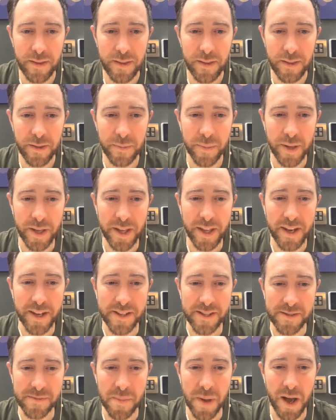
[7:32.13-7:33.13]
The
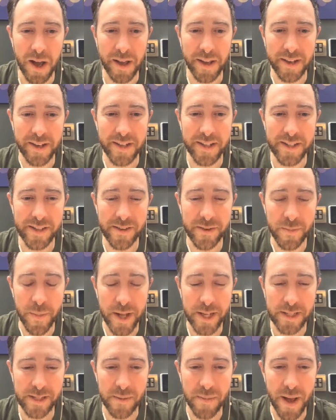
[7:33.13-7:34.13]
beginner's mind
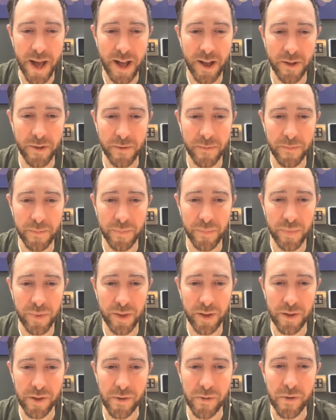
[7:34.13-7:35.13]
is about
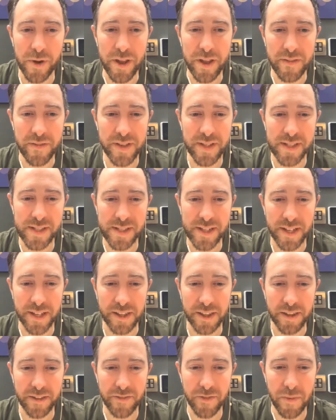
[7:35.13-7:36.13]

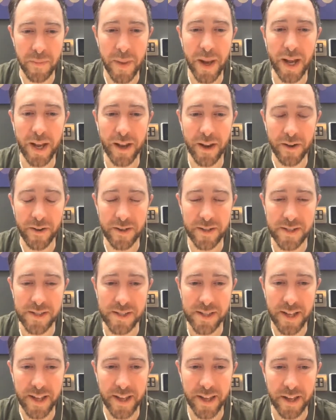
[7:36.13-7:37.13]
revisiting the familiar and
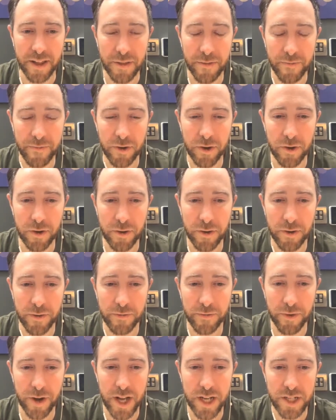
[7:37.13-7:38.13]
seeing it through
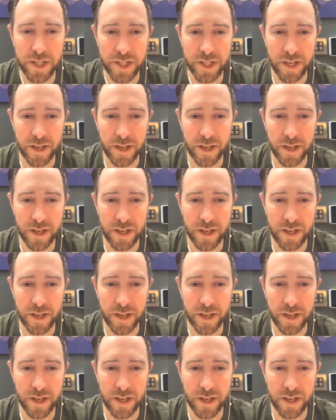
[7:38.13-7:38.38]
fresh